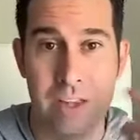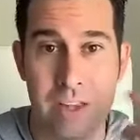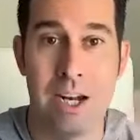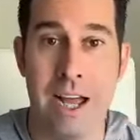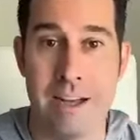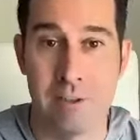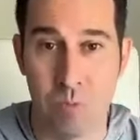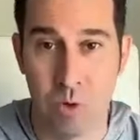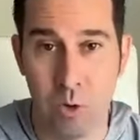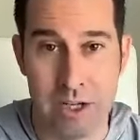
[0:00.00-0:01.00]
and then I ask
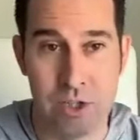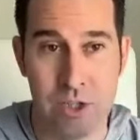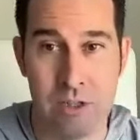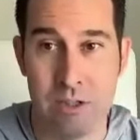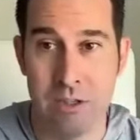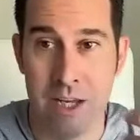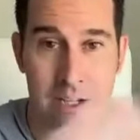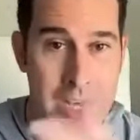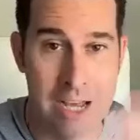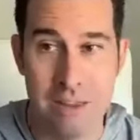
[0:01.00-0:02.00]
more questions
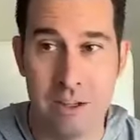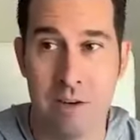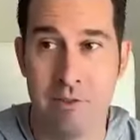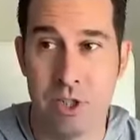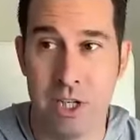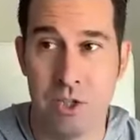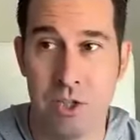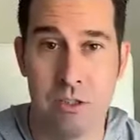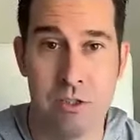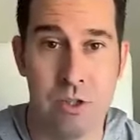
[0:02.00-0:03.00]
and guide the
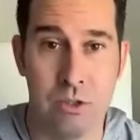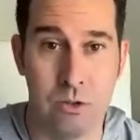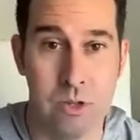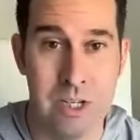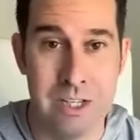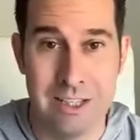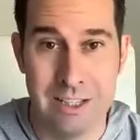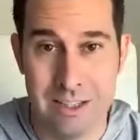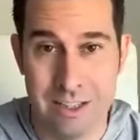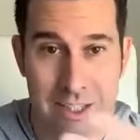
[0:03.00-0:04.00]
conversation to
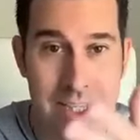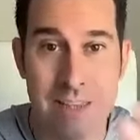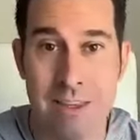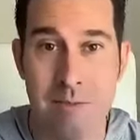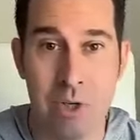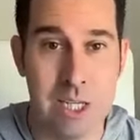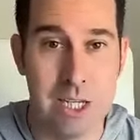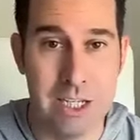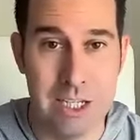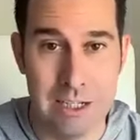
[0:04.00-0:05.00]
get them what
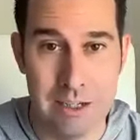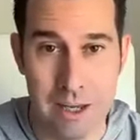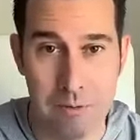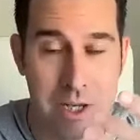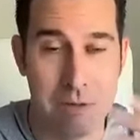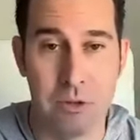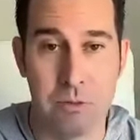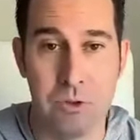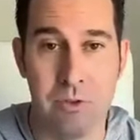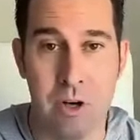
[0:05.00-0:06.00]
they need and be able
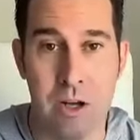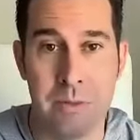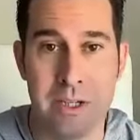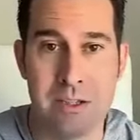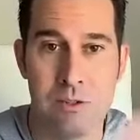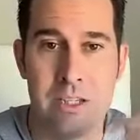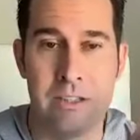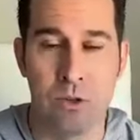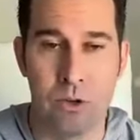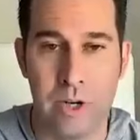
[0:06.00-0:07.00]
to move on. But it's
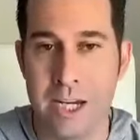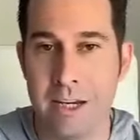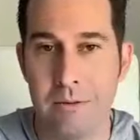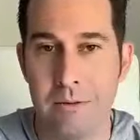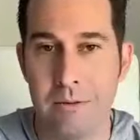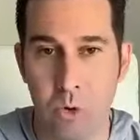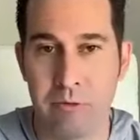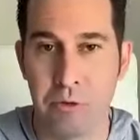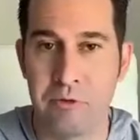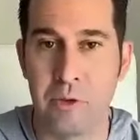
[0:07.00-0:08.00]
it's creating
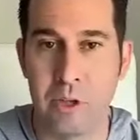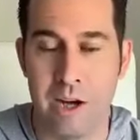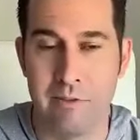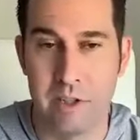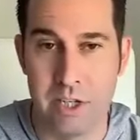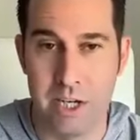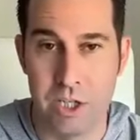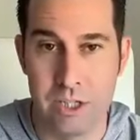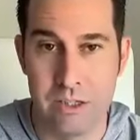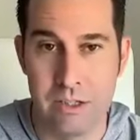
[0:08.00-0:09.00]
more fruitful
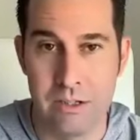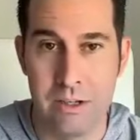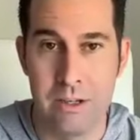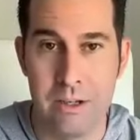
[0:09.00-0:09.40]
conversations